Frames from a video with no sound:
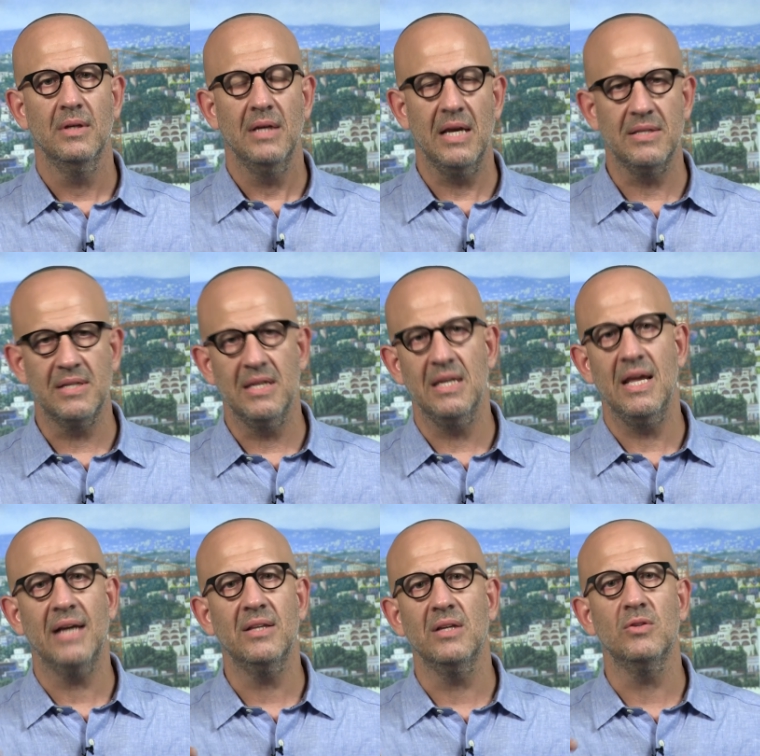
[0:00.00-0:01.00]
it's
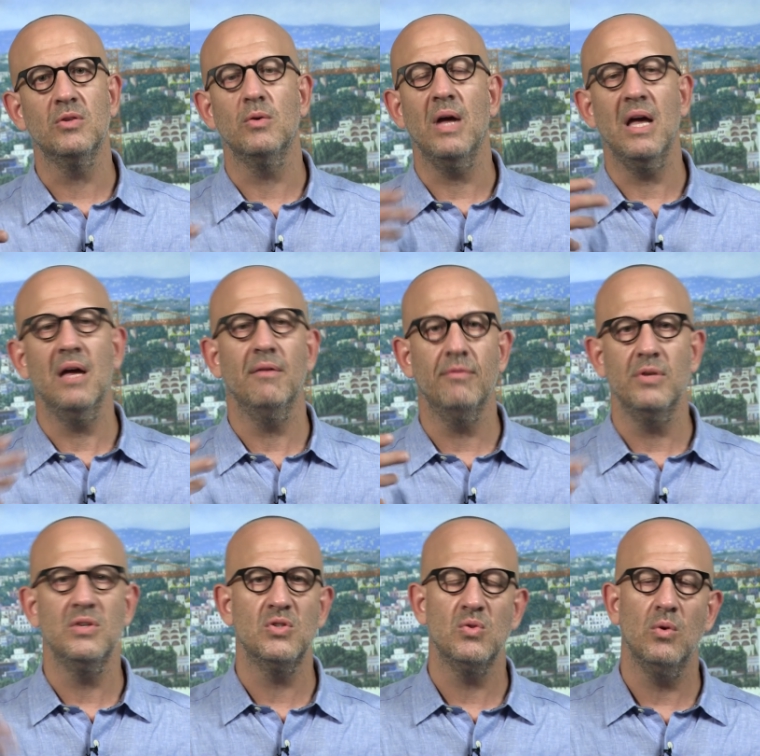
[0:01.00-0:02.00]
connecting to every
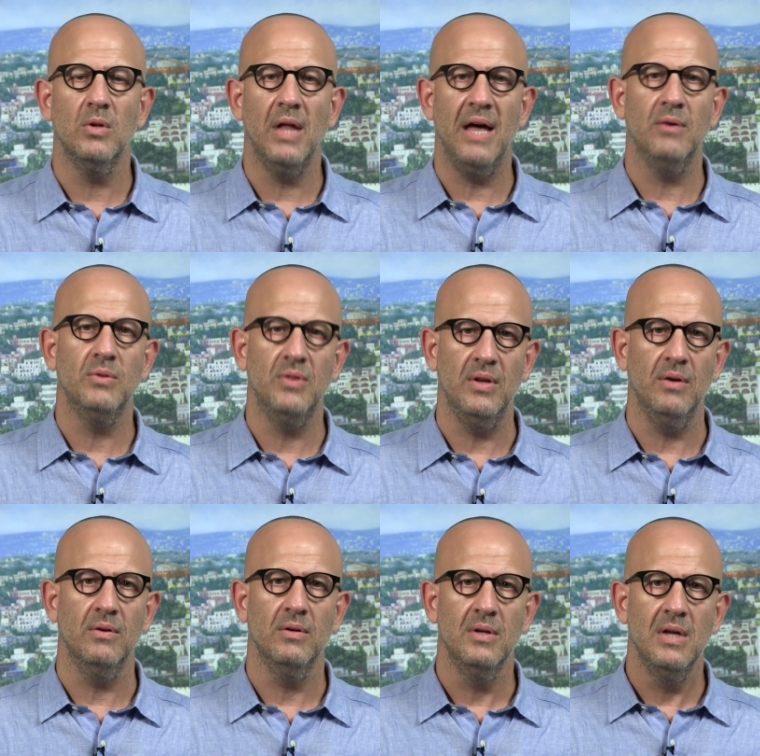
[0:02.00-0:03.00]
soul out
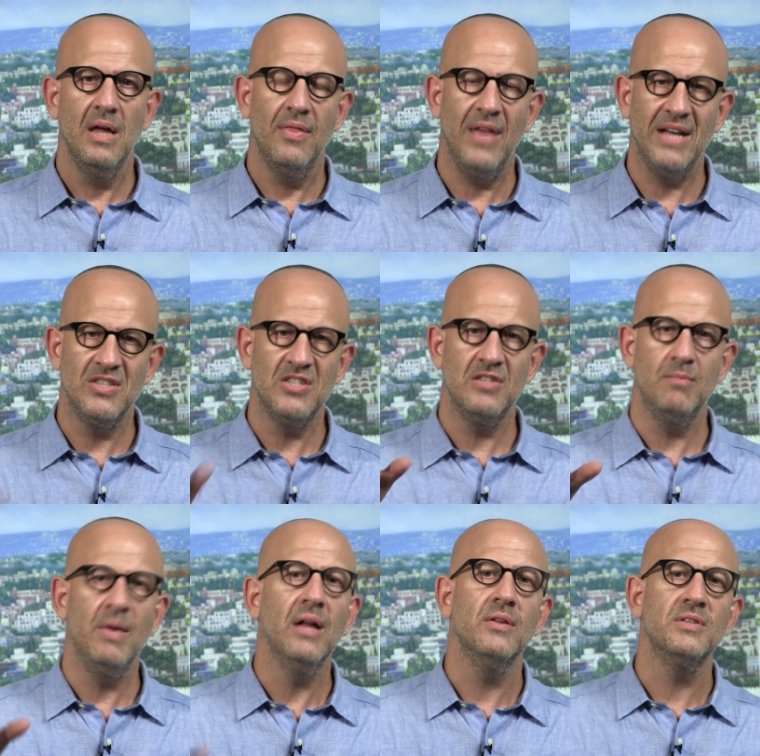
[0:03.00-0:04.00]
there. That
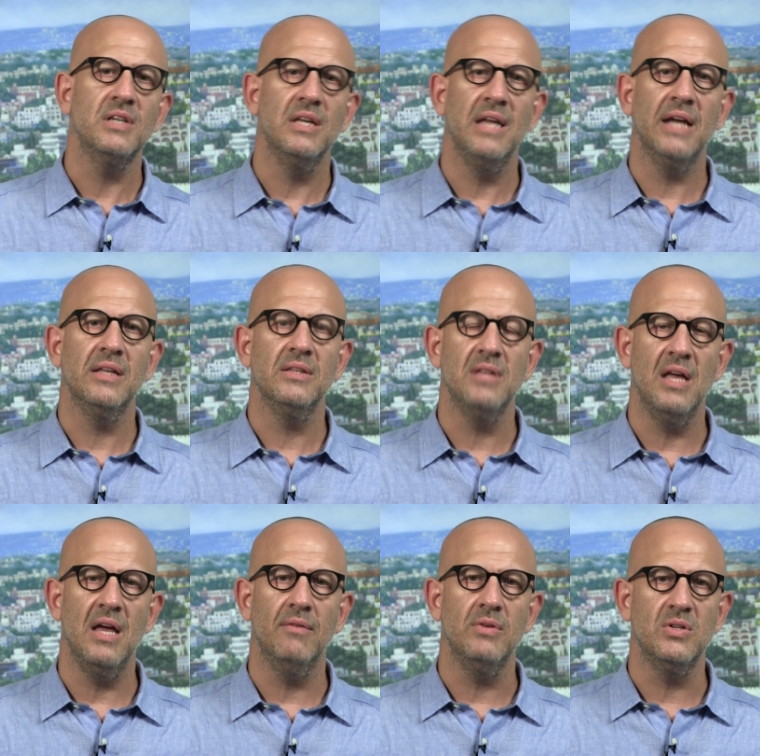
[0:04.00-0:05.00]
smell is connecting to
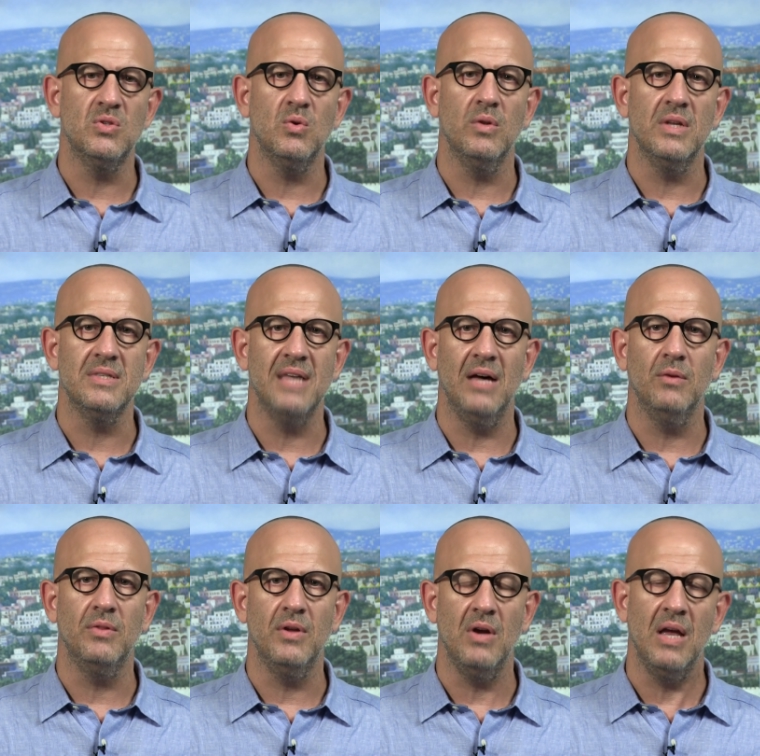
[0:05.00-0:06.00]
every soul that's
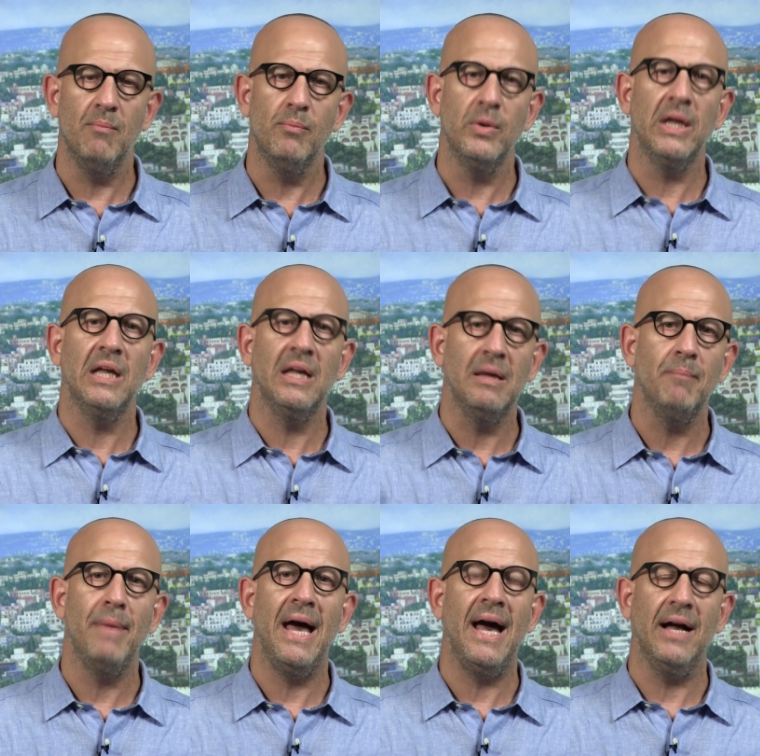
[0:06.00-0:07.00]
out there and bringing it
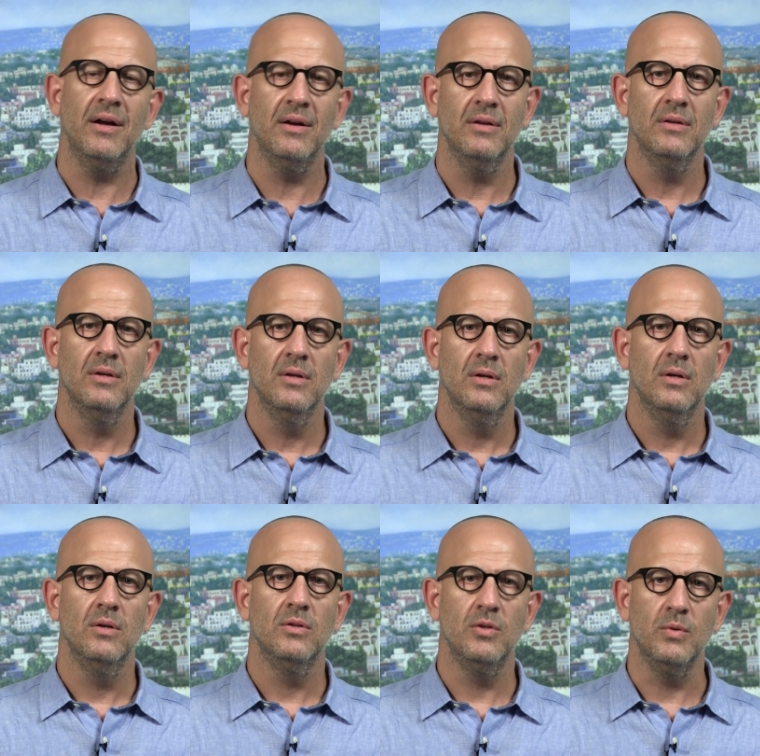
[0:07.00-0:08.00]
back
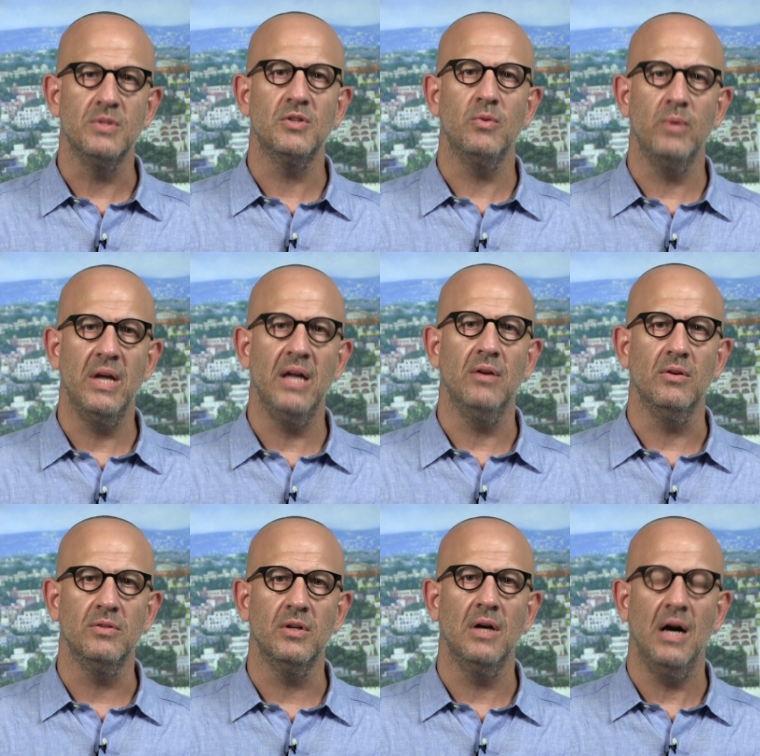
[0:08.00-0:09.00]
to its creator,
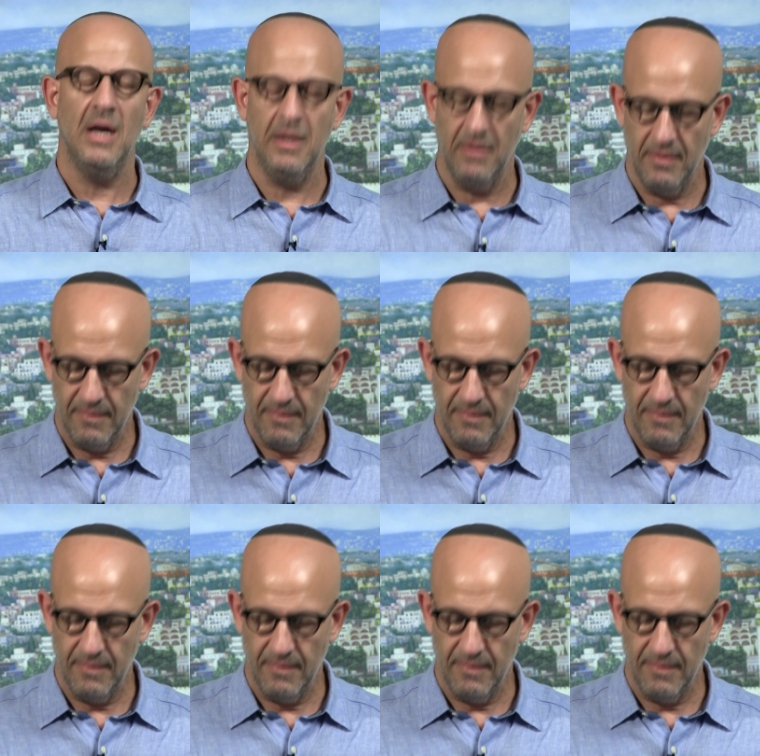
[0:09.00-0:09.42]
to God.